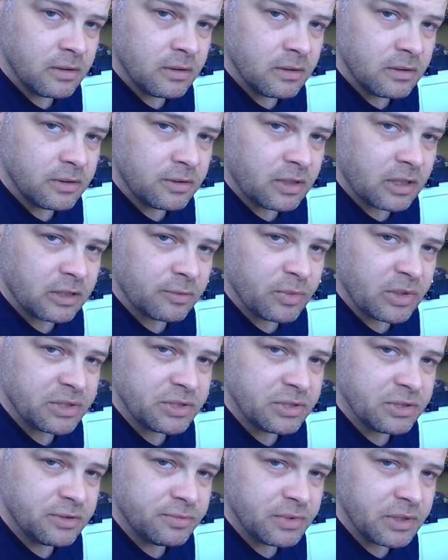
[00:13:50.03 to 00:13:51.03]
direct
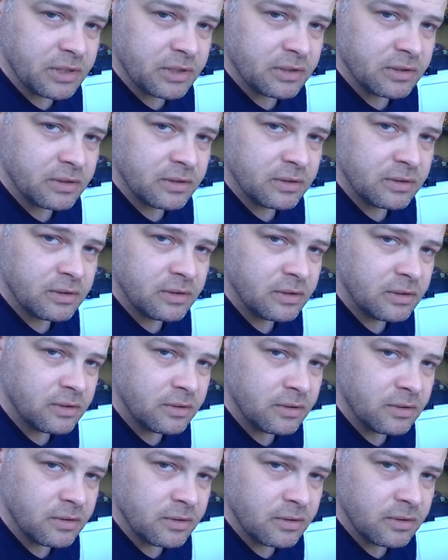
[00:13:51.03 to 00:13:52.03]
message me,
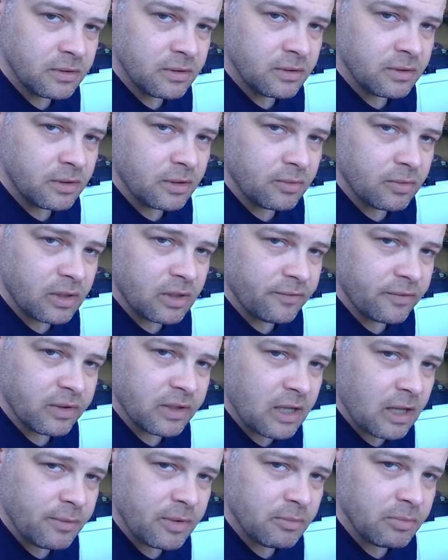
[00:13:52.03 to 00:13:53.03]
or whatever,
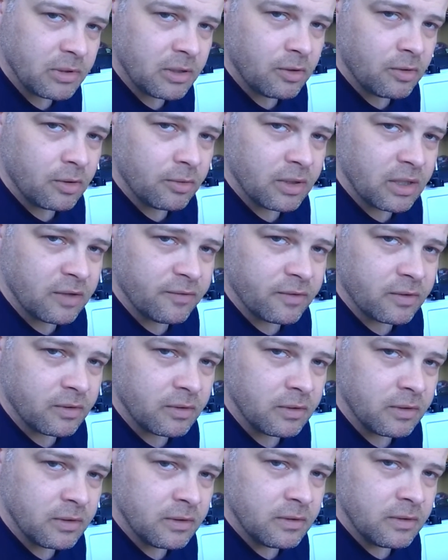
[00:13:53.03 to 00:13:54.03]
comment below or whatever,
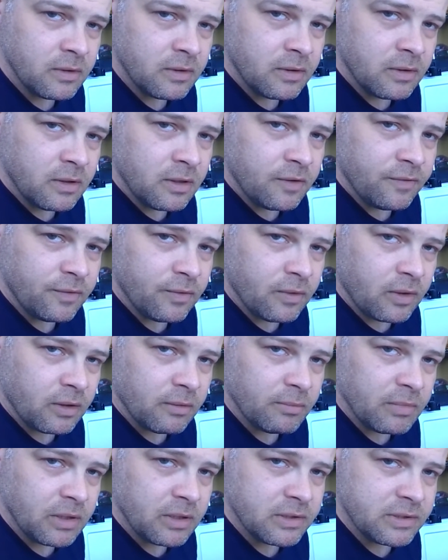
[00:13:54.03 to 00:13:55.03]
if you
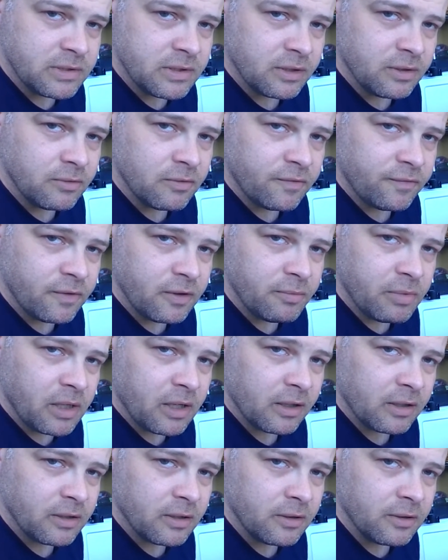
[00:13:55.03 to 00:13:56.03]
want me to send you a free
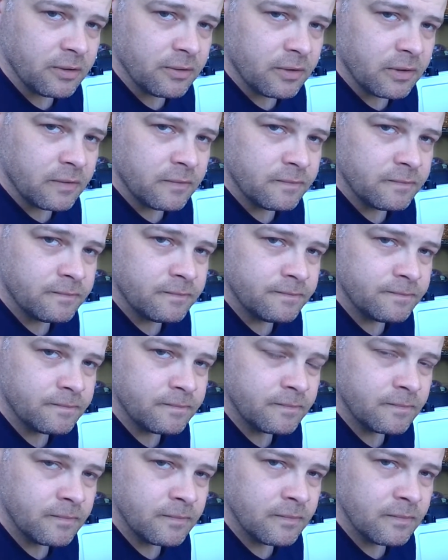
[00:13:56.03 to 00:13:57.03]
bag, and I'll do it.
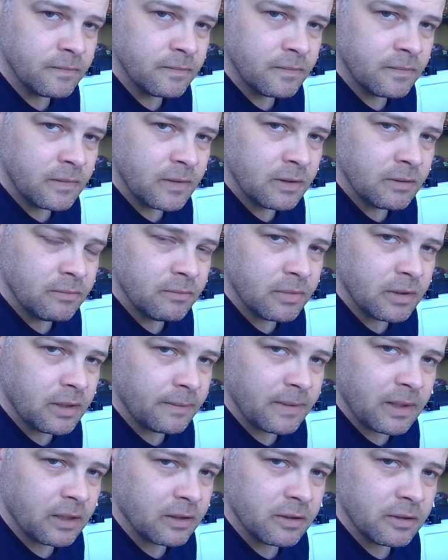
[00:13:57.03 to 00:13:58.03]
But I'm
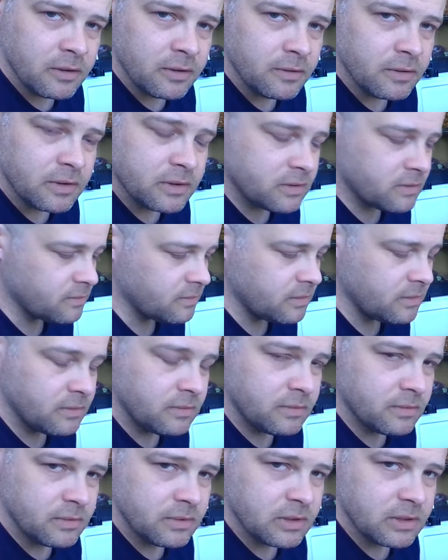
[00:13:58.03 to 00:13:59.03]
not going to do this
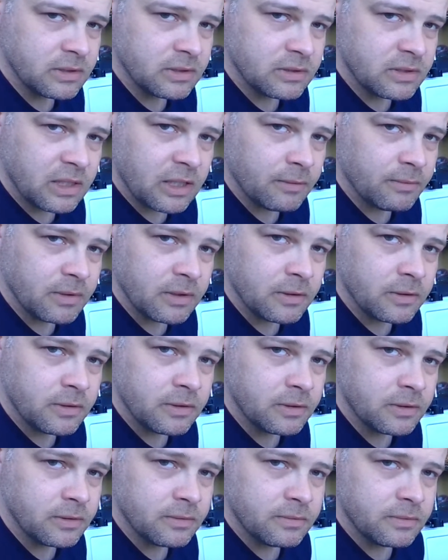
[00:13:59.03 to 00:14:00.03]
damn
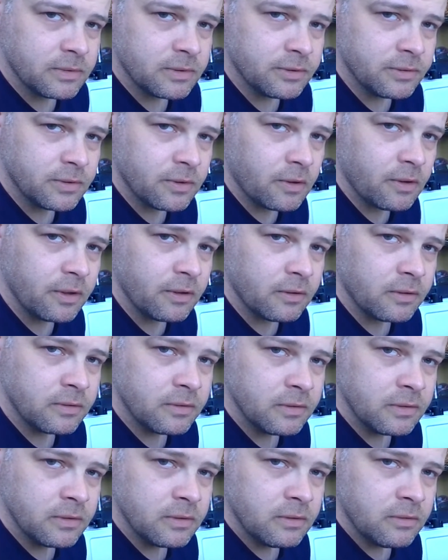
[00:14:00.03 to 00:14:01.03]
tutorial.
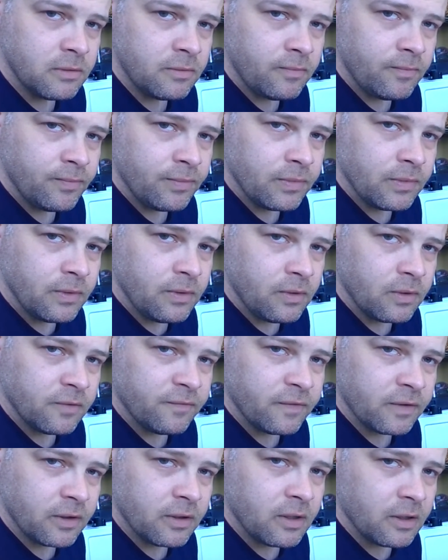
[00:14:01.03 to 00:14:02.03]
You can
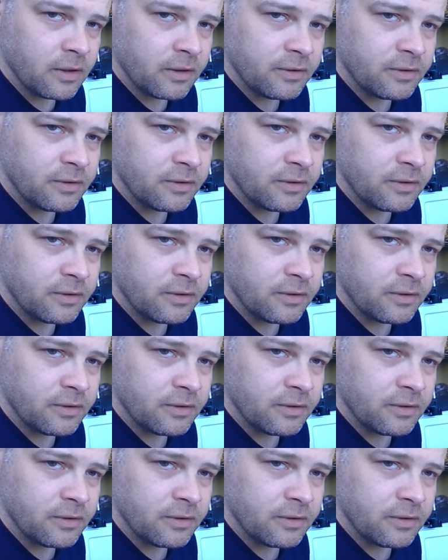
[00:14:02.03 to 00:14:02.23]
figure it out on